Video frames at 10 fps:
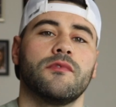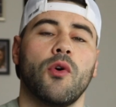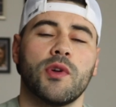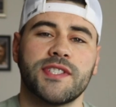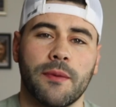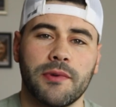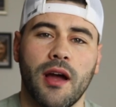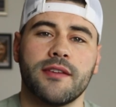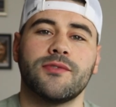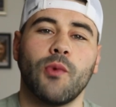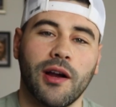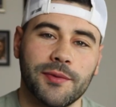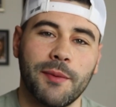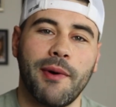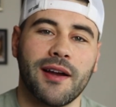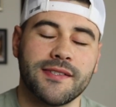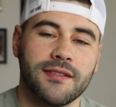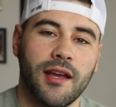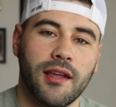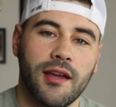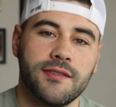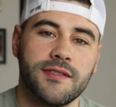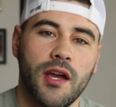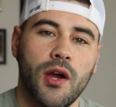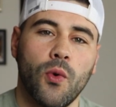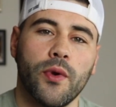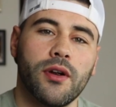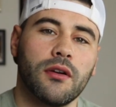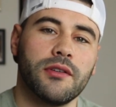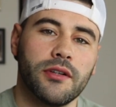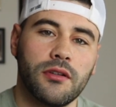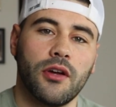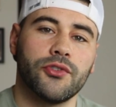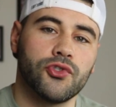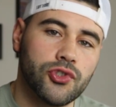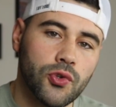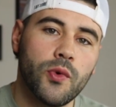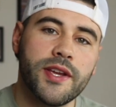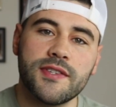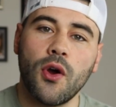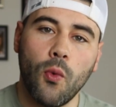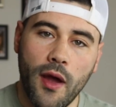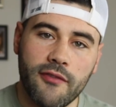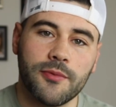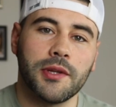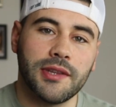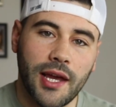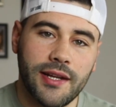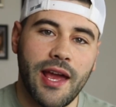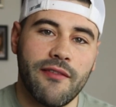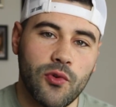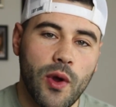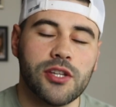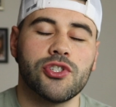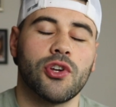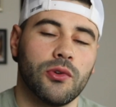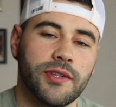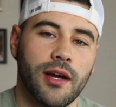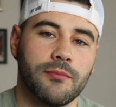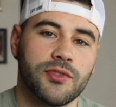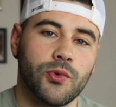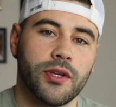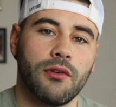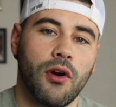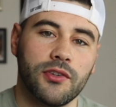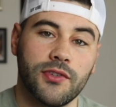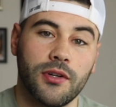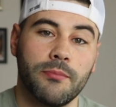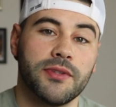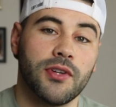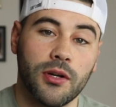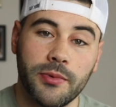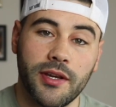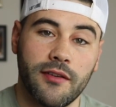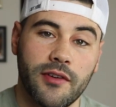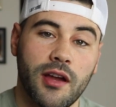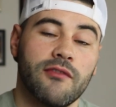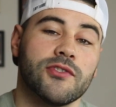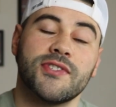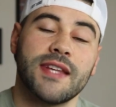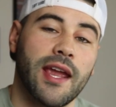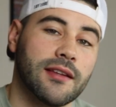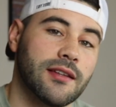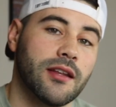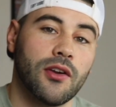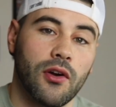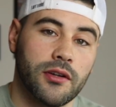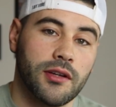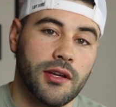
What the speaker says: What's up, guys? Welcome to Boxing Decades. We are a little under 2 weeks away from the light heavyweight showdown between Artur Beterbiev versus Anthony Yarde.